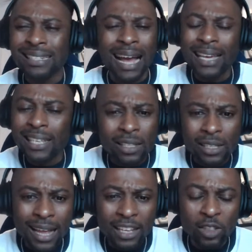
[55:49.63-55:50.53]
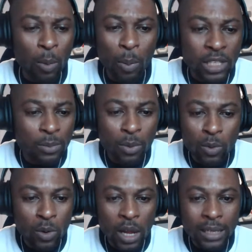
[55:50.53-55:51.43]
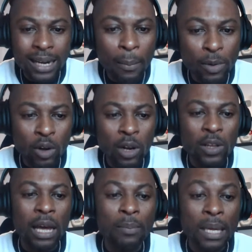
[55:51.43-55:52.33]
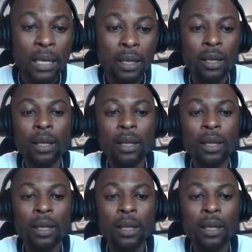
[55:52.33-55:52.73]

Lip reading: That is not possible. That I'm not, look at me.